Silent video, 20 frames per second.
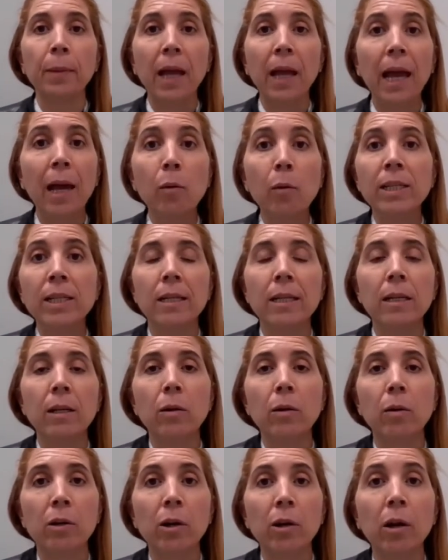equity
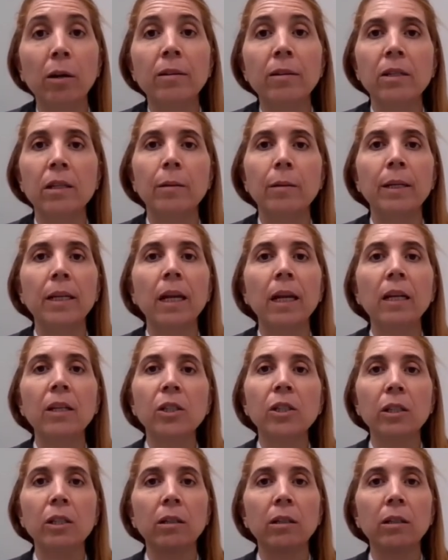or non-discrimination,